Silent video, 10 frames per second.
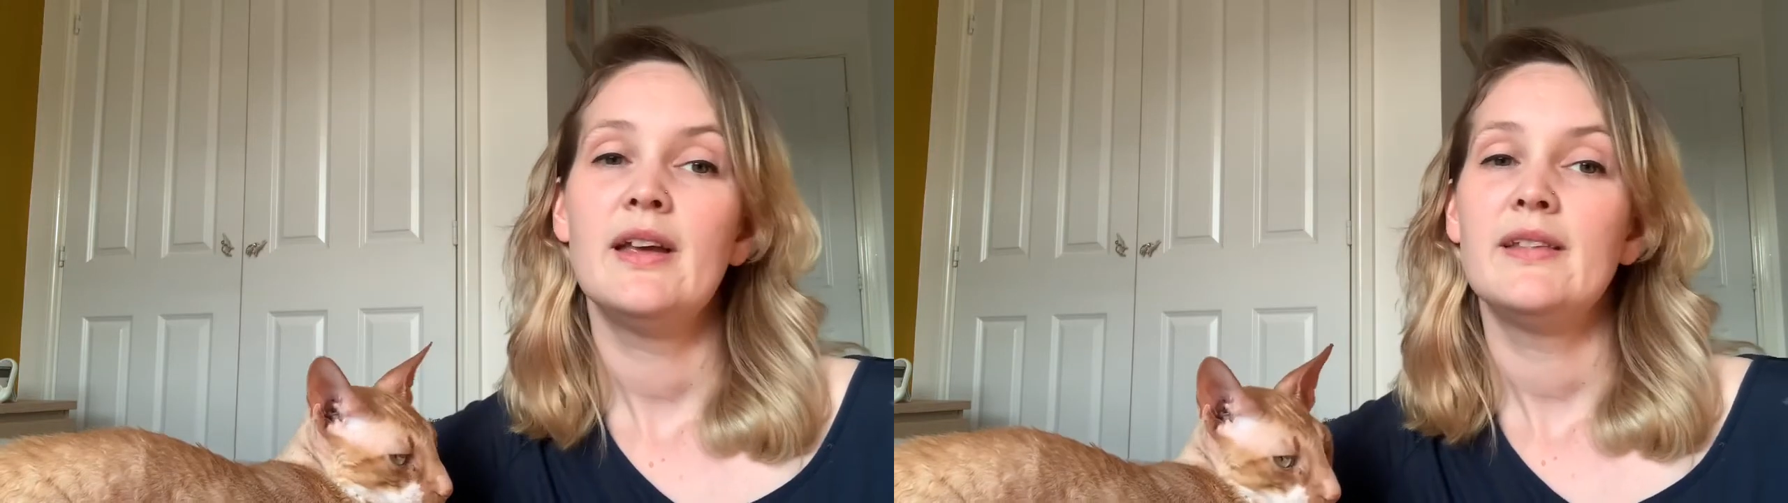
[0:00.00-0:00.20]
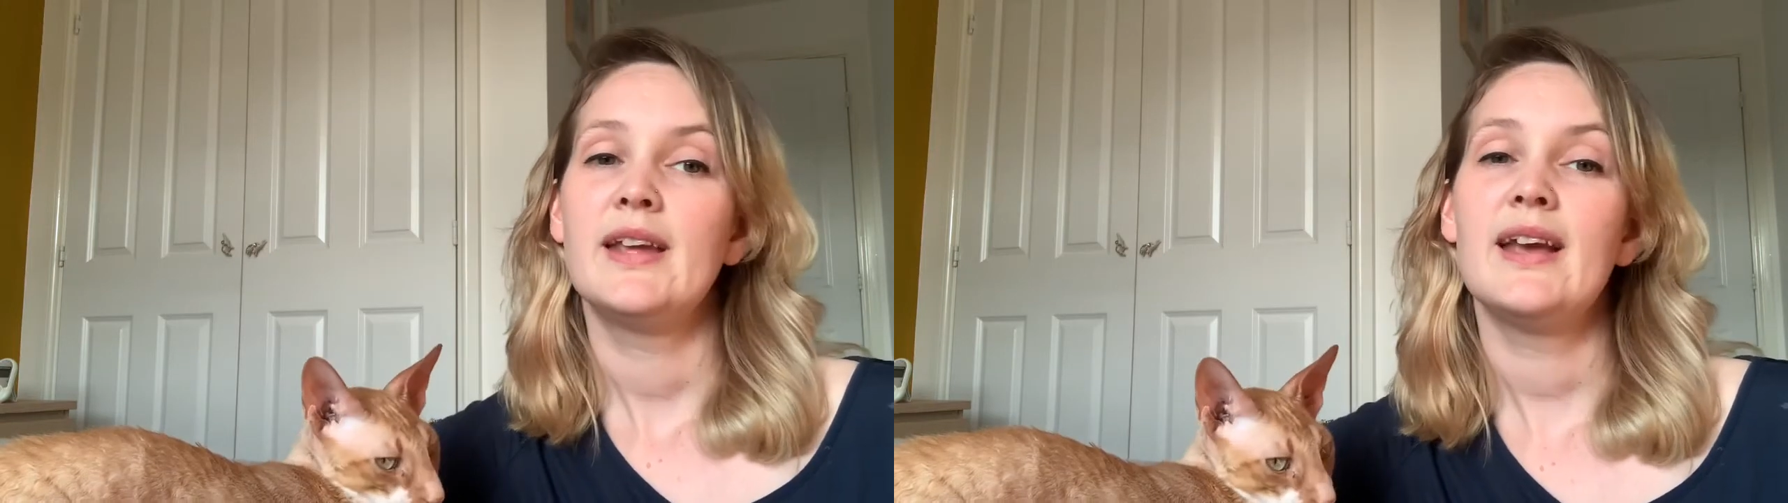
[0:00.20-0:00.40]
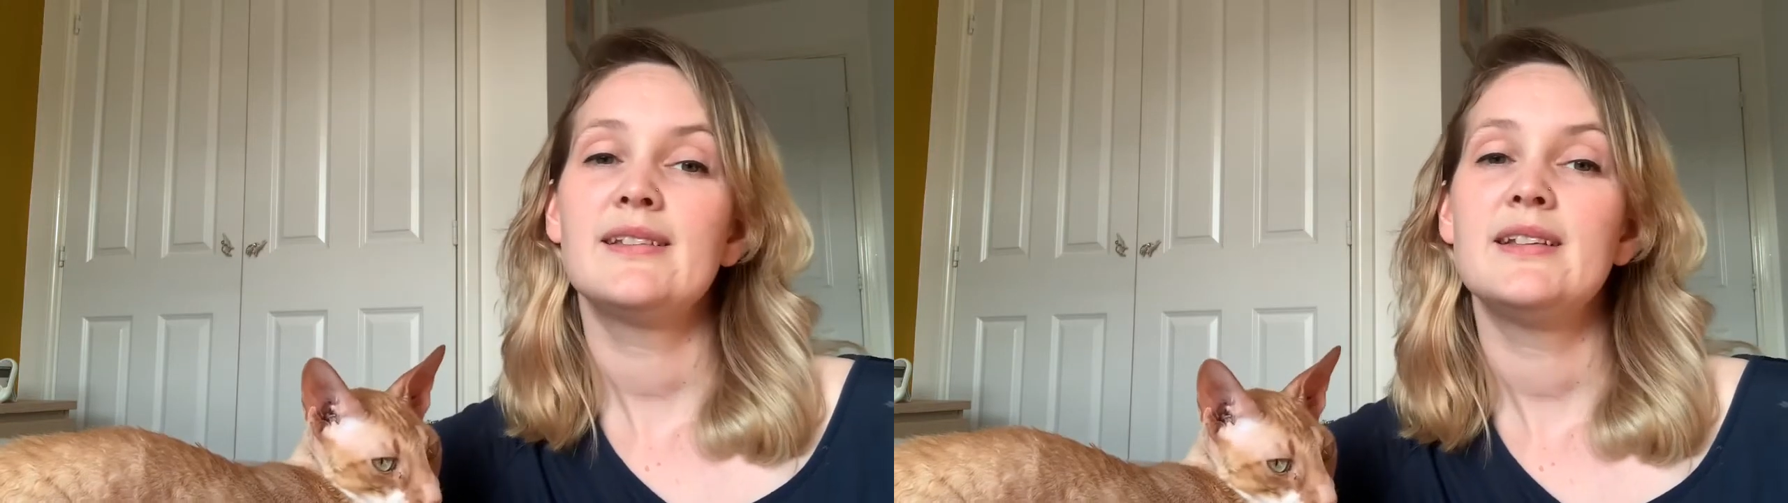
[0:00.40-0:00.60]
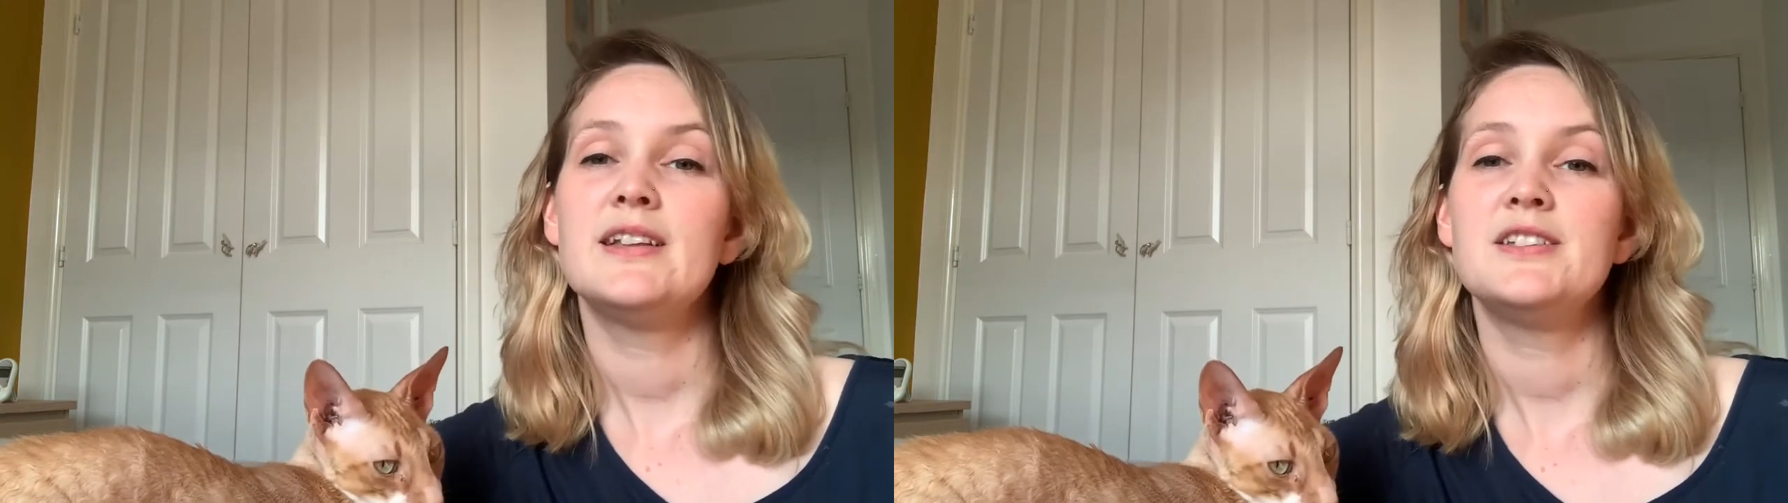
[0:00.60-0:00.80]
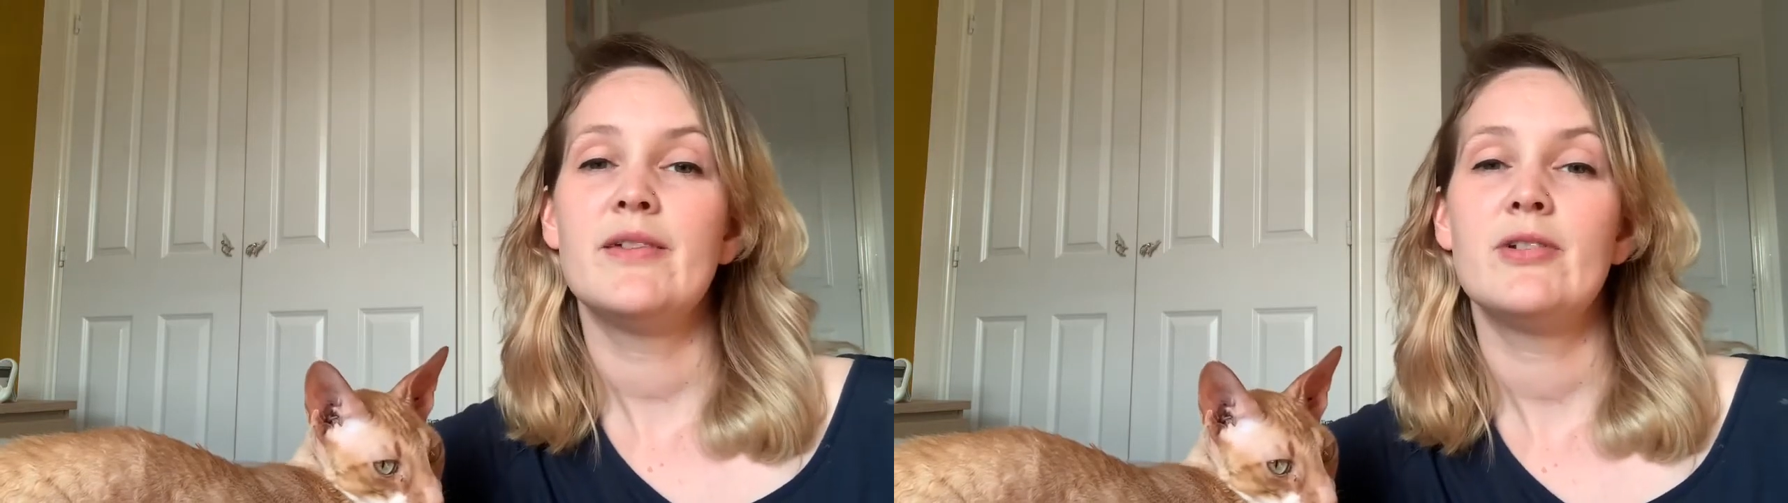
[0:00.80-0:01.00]
The cats can
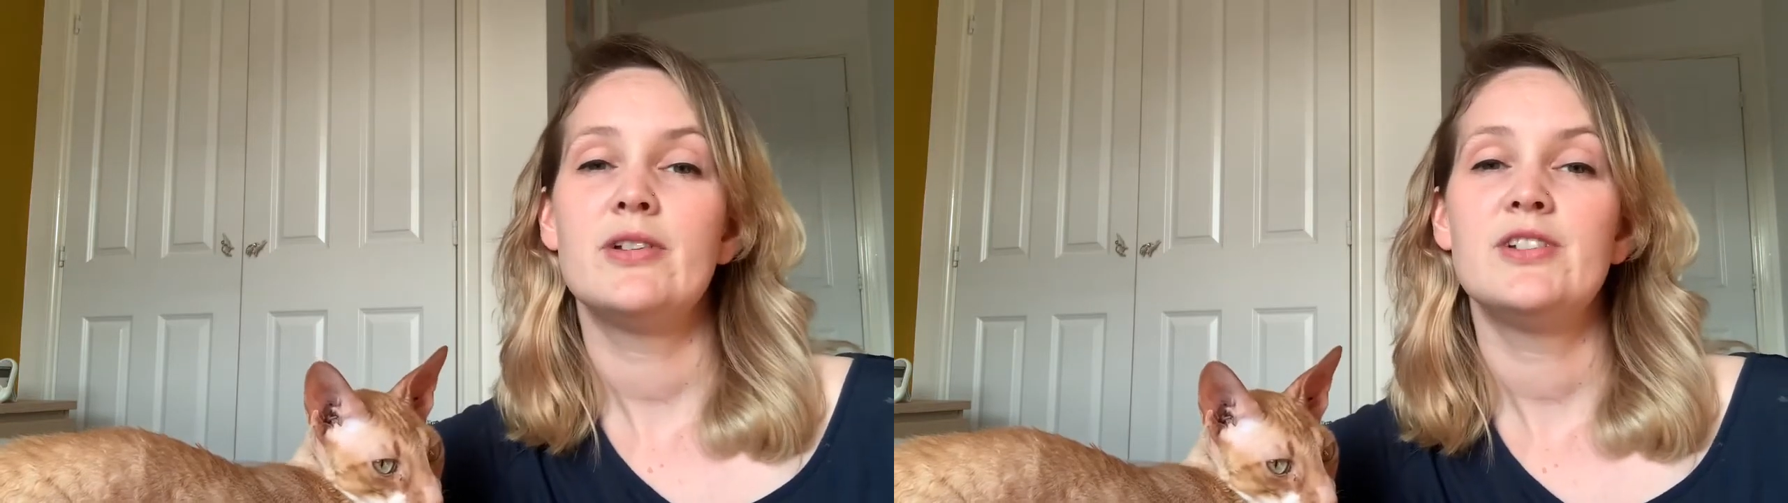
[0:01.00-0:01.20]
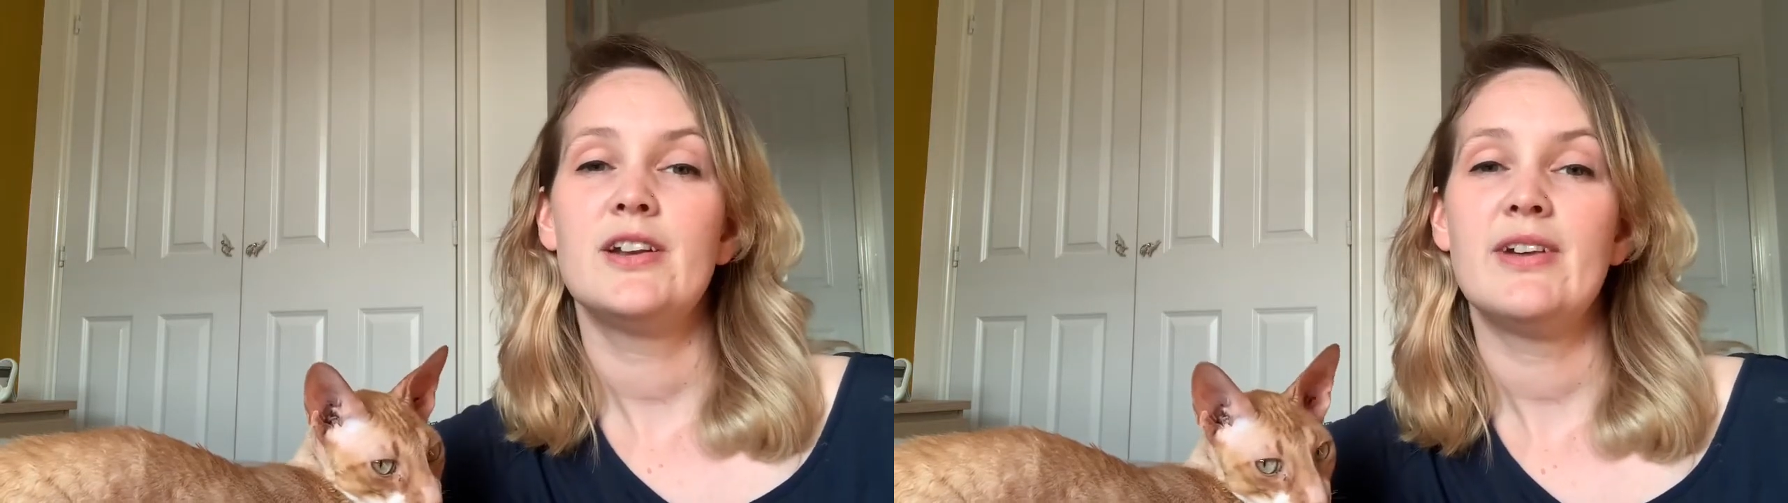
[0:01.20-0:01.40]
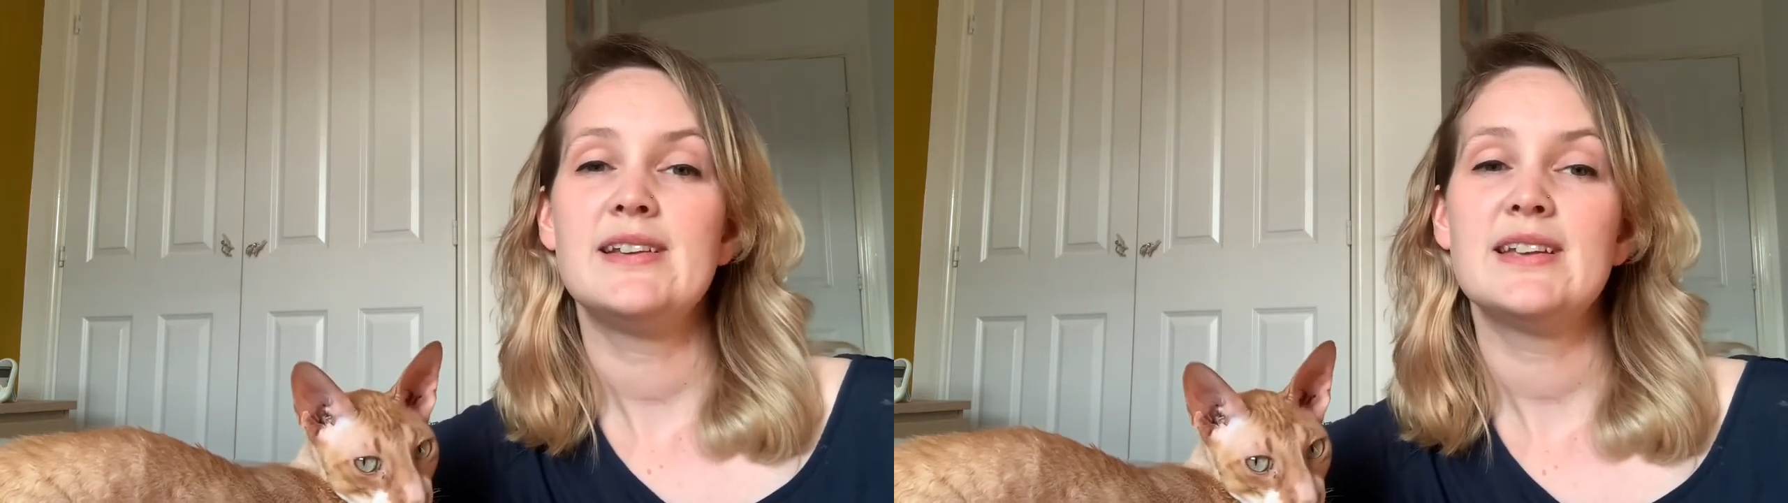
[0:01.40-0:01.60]
then generate